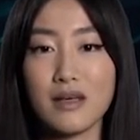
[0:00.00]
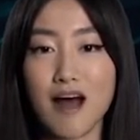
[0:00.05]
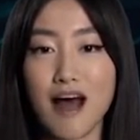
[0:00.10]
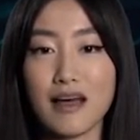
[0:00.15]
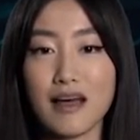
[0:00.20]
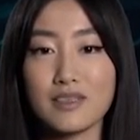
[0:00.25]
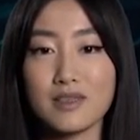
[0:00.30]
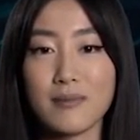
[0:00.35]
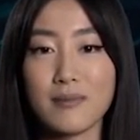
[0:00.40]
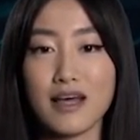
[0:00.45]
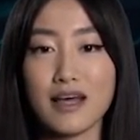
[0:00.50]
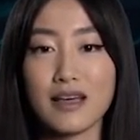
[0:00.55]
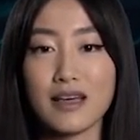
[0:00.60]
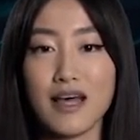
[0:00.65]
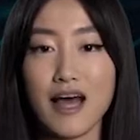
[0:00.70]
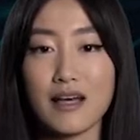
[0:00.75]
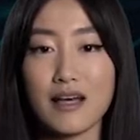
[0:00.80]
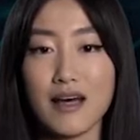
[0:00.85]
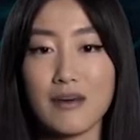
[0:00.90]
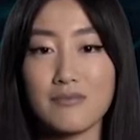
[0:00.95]
How to make
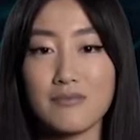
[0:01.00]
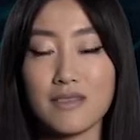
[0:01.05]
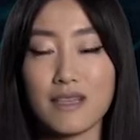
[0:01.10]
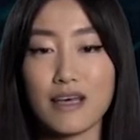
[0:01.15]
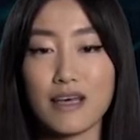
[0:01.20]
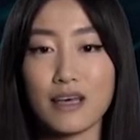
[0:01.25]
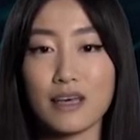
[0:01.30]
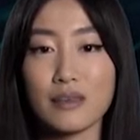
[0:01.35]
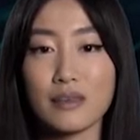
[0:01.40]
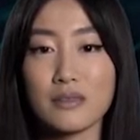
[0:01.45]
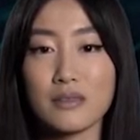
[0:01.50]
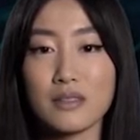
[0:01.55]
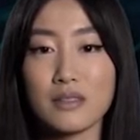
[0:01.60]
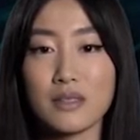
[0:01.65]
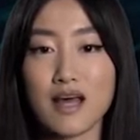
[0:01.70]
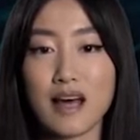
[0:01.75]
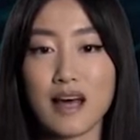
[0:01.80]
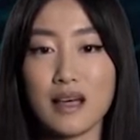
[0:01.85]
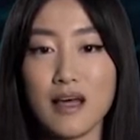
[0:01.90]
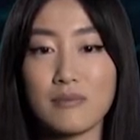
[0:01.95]
an NFT.
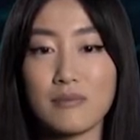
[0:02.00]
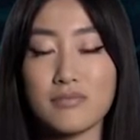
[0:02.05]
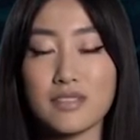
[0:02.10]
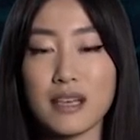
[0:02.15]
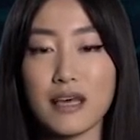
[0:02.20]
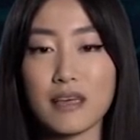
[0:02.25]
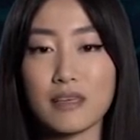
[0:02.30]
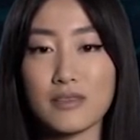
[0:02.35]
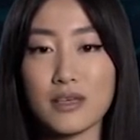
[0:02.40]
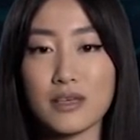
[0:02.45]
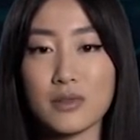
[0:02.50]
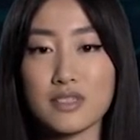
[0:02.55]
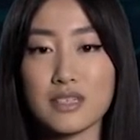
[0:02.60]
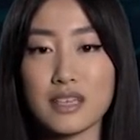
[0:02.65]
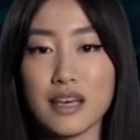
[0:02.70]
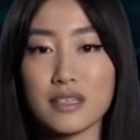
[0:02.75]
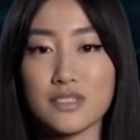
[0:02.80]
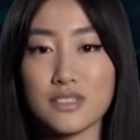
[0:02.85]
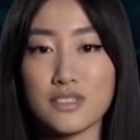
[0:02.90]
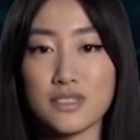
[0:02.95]
NFT
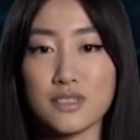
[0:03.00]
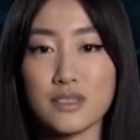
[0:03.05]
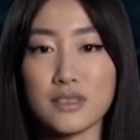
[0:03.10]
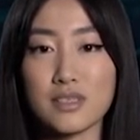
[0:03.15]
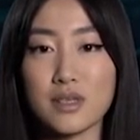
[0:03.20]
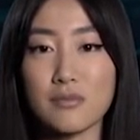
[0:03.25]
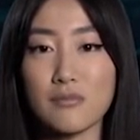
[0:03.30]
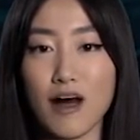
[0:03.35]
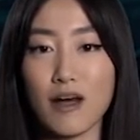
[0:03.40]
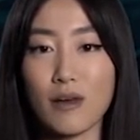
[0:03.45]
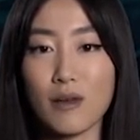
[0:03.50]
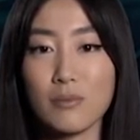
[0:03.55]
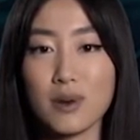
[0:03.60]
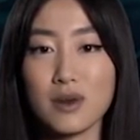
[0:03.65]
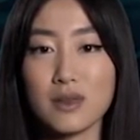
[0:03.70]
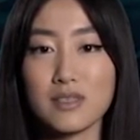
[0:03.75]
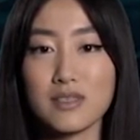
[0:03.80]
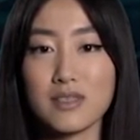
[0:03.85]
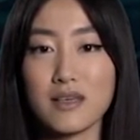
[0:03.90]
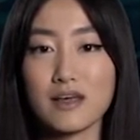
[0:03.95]
enthusiasts,
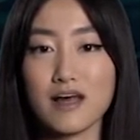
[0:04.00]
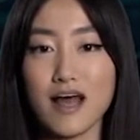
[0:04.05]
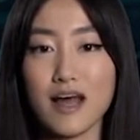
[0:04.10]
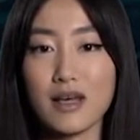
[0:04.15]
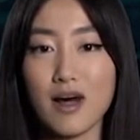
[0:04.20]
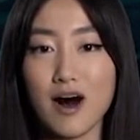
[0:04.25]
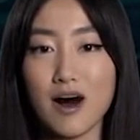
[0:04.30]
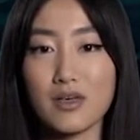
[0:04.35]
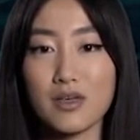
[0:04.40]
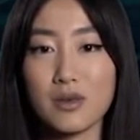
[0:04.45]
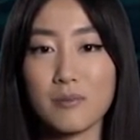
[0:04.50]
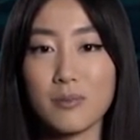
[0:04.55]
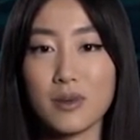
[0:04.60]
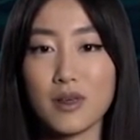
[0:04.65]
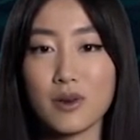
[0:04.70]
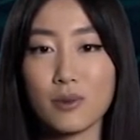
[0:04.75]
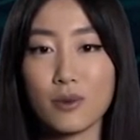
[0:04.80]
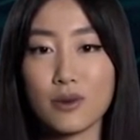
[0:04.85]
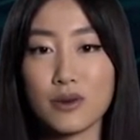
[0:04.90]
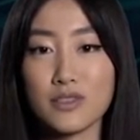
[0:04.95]
developers, and
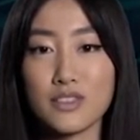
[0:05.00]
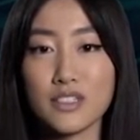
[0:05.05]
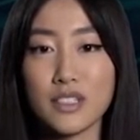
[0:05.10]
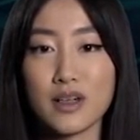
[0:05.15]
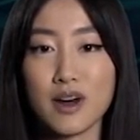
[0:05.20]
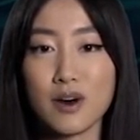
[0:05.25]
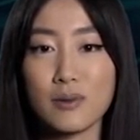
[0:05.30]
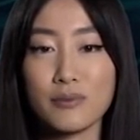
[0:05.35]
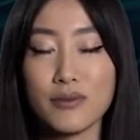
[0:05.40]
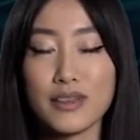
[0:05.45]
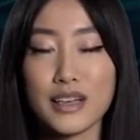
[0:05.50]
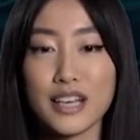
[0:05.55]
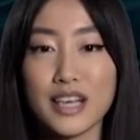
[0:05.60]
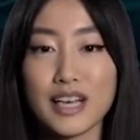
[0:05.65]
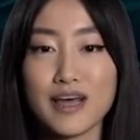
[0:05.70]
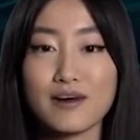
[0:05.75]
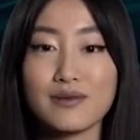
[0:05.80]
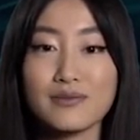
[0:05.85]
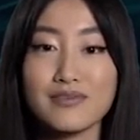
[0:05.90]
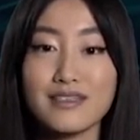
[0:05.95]
entrepreneurs, over the
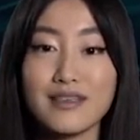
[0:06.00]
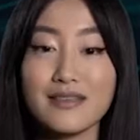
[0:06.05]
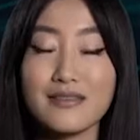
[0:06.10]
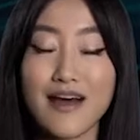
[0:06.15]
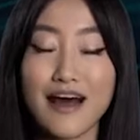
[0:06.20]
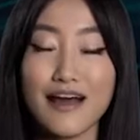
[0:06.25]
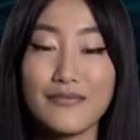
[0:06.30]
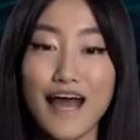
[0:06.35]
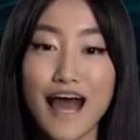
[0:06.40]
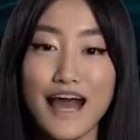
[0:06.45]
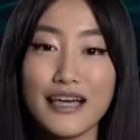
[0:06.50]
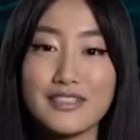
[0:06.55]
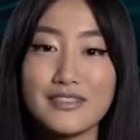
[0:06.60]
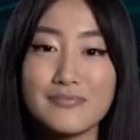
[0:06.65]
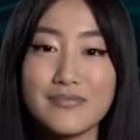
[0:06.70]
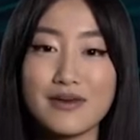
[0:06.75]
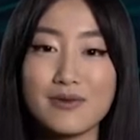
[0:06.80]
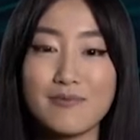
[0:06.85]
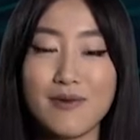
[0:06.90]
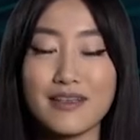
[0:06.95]
years, have
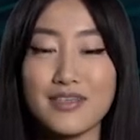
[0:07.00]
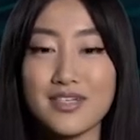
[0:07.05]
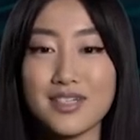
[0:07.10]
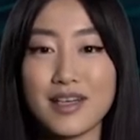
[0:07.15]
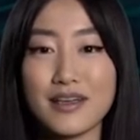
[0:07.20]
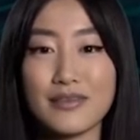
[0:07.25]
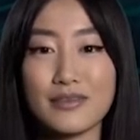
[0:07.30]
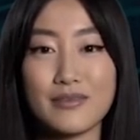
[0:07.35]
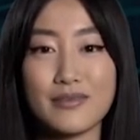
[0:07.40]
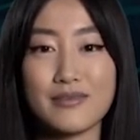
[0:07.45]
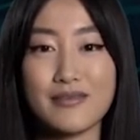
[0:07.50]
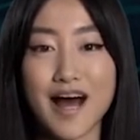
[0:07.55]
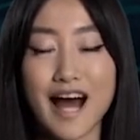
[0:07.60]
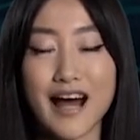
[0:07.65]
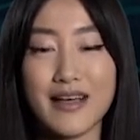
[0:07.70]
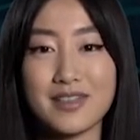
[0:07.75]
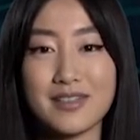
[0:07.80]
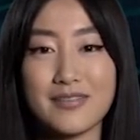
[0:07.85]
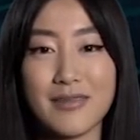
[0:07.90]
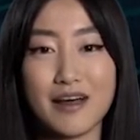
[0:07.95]
asked the question,
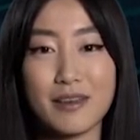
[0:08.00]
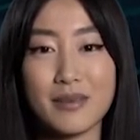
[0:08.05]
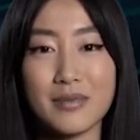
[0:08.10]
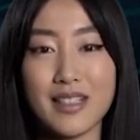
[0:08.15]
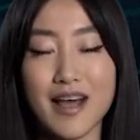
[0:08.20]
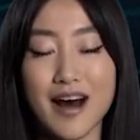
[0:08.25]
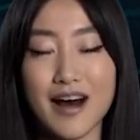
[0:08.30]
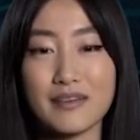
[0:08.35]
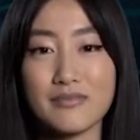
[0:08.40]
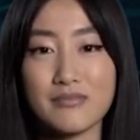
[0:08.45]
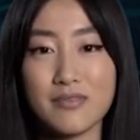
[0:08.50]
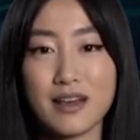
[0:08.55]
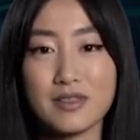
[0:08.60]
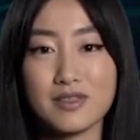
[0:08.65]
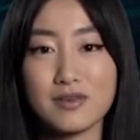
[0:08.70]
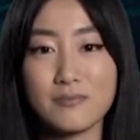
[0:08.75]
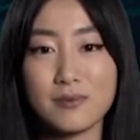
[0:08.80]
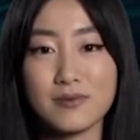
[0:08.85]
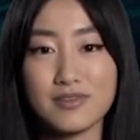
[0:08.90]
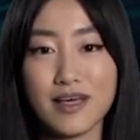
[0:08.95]
how to build
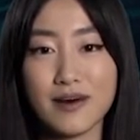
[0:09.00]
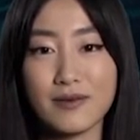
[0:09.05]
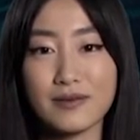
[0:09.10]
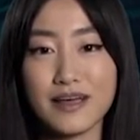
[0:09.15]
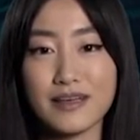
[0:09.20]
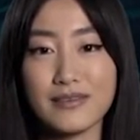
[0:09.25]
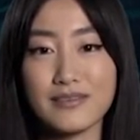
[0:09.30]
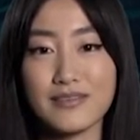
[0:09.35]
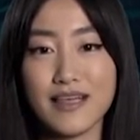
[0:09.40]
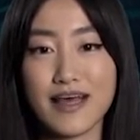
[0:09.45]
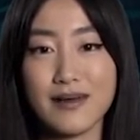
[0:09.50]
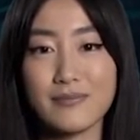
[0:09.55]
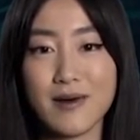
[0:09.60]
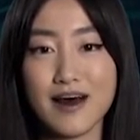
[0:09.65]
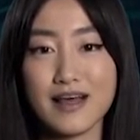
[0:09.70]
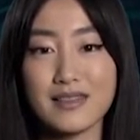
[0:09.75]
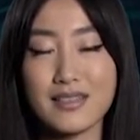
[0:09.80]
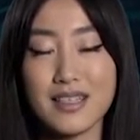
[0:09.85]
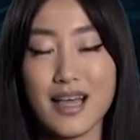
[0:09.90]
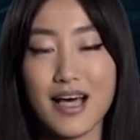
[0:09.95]
non-fungible tokens and
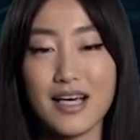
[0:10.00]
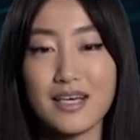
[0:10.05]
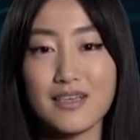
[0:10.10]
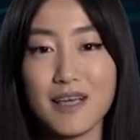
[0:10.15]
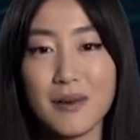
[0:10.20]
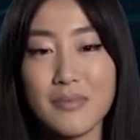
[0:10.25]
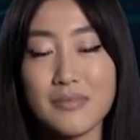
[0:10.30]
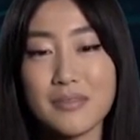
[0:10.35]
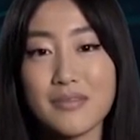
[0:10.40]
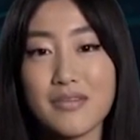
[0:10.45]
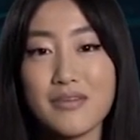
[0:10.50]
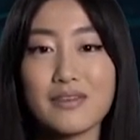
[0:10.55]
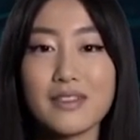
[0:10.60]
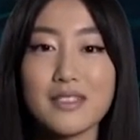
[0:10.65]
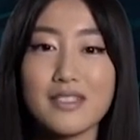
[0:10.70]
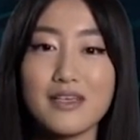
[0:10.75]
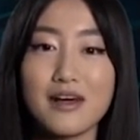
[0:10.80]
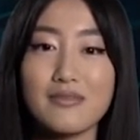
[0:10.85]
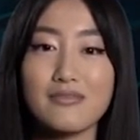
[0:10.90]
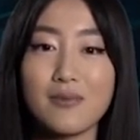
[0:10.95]
monetize them.
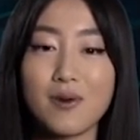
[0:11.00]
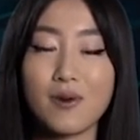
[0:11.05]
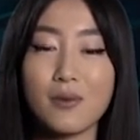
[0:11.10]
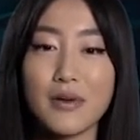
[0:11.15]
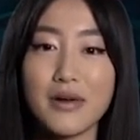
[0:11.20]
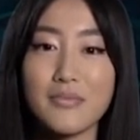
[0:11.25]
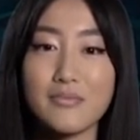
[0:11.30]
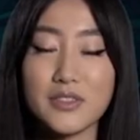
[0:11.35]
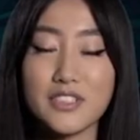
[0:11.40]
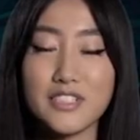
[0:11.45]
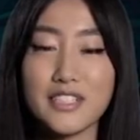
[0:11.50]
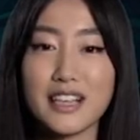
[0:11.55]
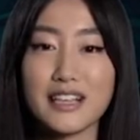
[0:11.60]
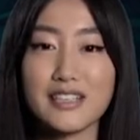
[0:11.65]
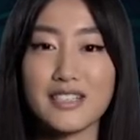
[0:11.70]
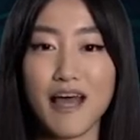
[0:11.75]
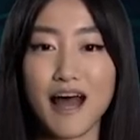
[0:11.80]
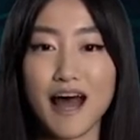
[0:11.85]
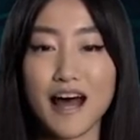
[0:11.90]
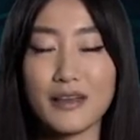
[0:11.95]
Before we
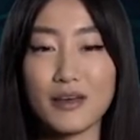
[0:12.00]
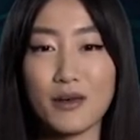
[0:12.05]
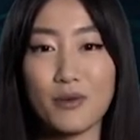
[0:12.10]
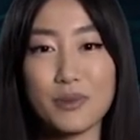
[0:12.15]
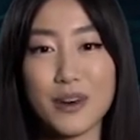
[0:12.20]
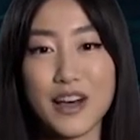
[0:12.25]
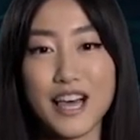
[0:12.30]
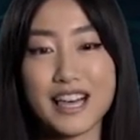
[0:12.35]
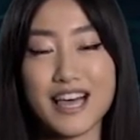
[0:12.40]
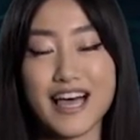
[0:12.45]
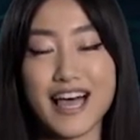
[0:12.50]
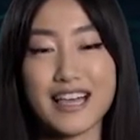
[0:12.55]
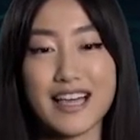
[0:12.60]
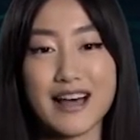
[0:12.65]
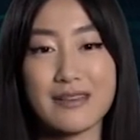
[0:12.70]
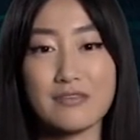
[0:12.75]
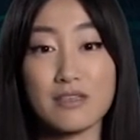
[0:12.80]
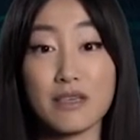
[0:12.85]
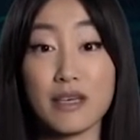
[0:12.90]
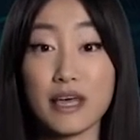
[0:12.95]
proceed to how to create
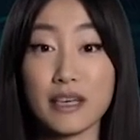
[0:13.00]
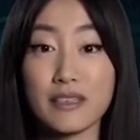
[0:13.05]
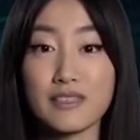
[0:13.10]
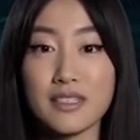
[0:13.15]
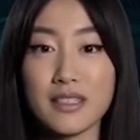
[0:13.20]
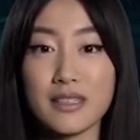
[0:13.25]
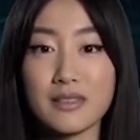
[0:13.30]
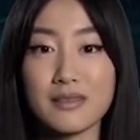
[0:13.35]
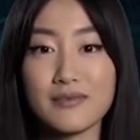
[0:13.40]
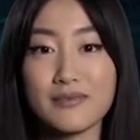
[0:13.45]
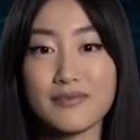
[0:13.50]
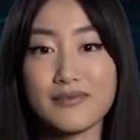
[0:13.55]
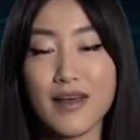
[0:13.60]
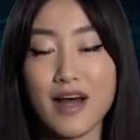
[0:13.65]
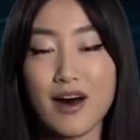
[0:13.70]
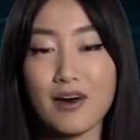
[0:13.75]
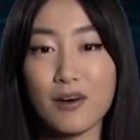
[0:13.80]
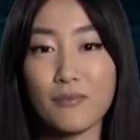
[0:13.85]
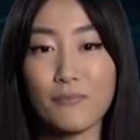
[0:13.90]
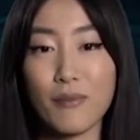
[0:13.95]
NFTs,
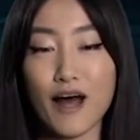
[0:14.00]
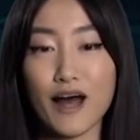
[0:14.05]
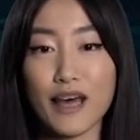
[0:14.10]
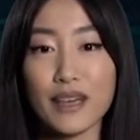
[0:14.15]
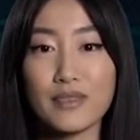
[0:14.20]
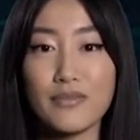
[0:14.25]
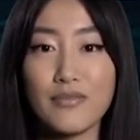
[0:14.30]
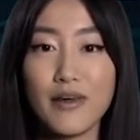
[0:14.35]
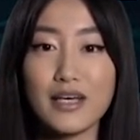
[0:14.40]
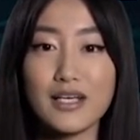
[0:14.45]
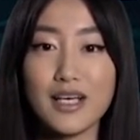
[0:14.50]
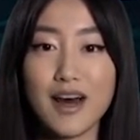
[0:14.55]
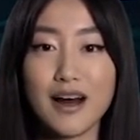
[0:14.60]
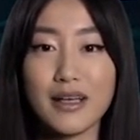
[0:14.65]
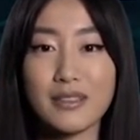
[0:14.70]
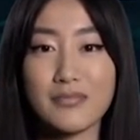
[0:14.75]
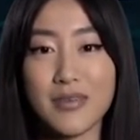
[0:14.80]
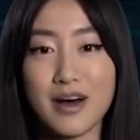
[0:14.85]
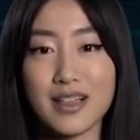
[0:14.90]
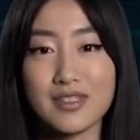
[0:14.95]
bear in mind that
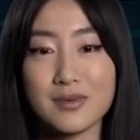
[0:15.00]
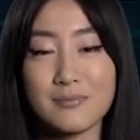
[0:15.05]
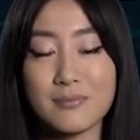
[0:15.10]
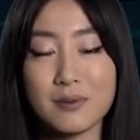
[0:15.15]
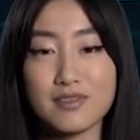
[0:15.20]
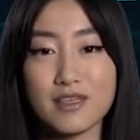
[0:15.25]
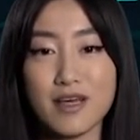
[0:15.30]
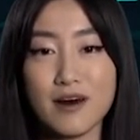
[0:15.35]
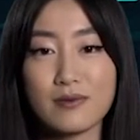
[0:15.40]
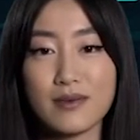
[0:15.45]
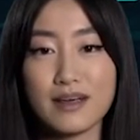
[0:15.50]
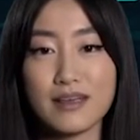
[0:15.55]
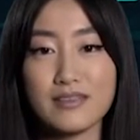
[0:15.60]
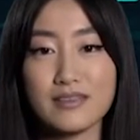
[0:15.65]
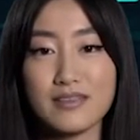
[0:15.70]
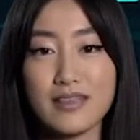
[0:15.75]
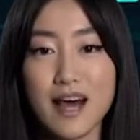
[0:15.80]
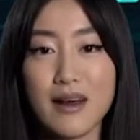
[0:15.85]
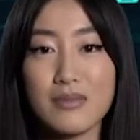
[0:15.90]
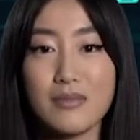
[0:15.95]
non-fungible
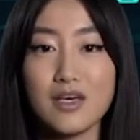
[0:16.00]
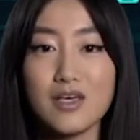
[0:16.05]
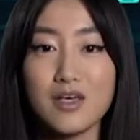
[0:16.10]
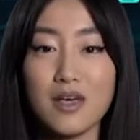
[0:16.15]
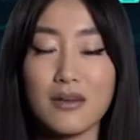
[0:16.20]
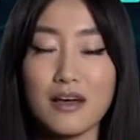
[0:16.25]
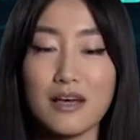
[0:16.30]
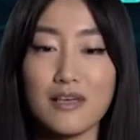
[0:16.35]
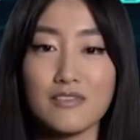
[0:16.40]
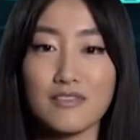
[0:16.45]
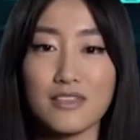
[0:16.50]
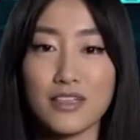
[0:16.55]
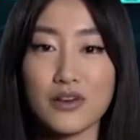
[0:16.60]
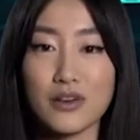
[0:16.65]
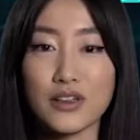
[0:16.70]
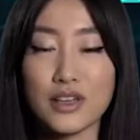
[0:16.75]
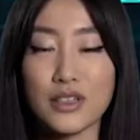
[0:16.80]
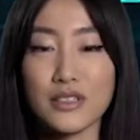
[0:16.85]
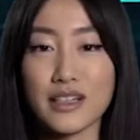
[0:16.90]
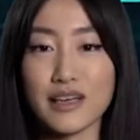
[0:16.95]
tokens have attributes that
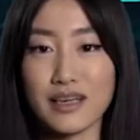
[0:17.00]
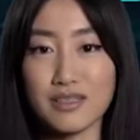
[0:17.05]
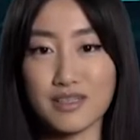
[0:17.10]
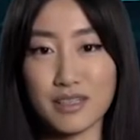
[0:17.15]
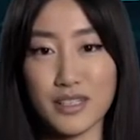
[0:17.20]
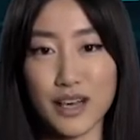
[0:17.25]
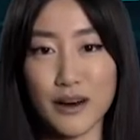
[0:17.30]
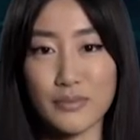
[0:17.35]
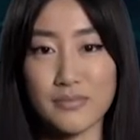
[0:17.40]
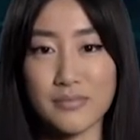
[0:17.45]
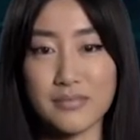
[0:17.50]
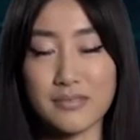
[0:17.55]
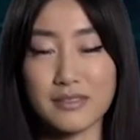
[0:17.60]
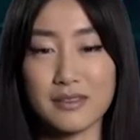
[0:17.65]
are unique to them.